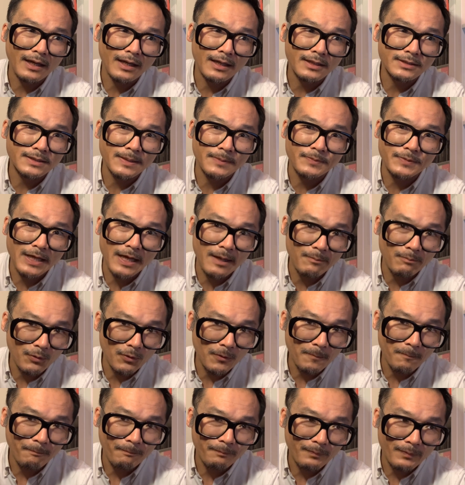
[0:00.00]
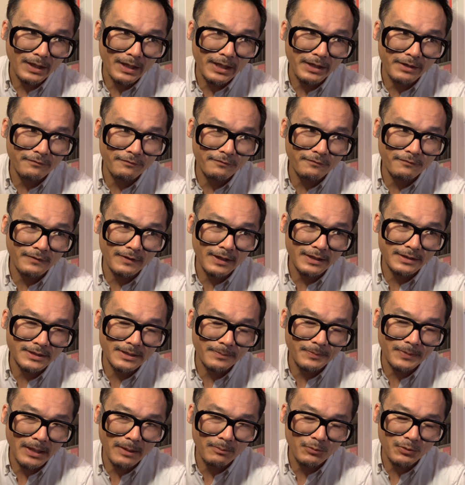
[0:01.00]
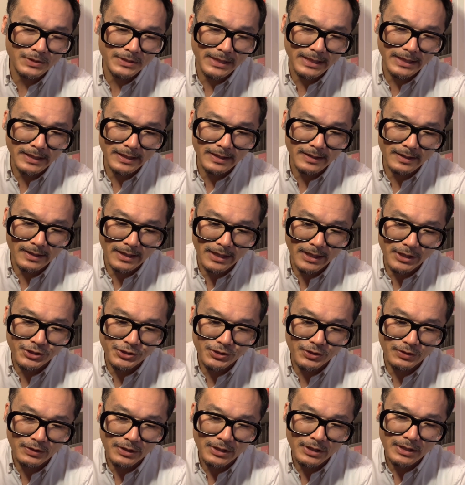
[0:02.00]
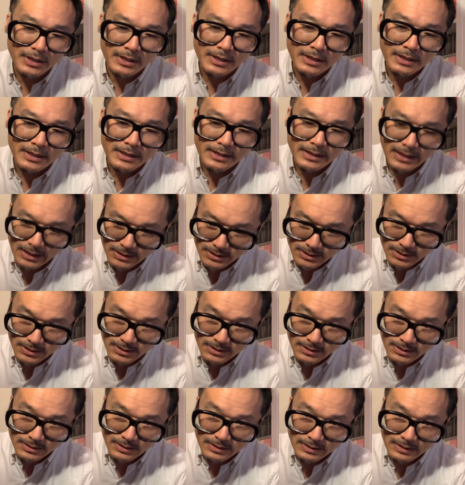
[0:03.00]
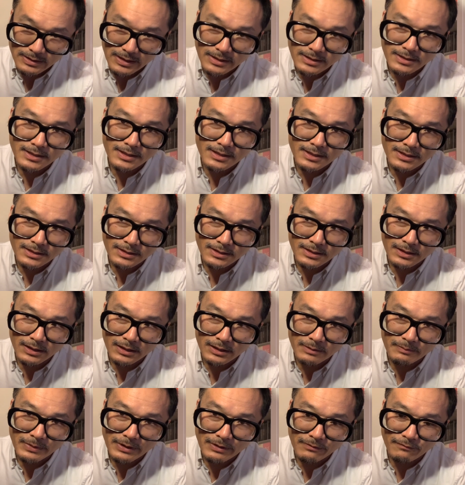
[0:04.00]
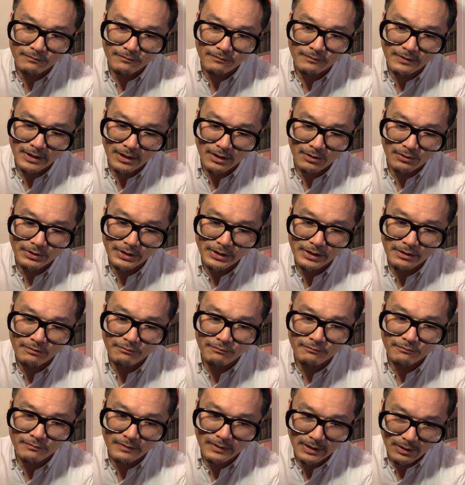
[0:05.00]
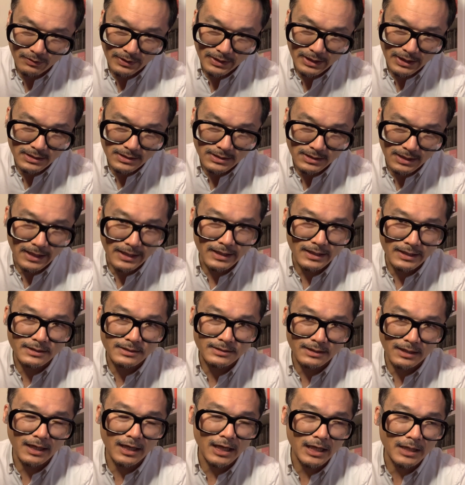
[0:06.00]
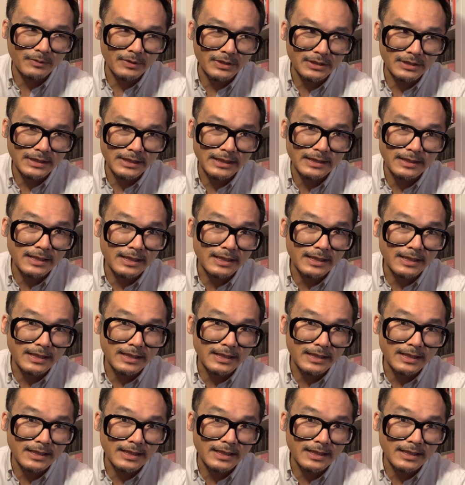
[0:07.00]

September, if September is any indication, yes, this is going to be a very, very exciting time indeed.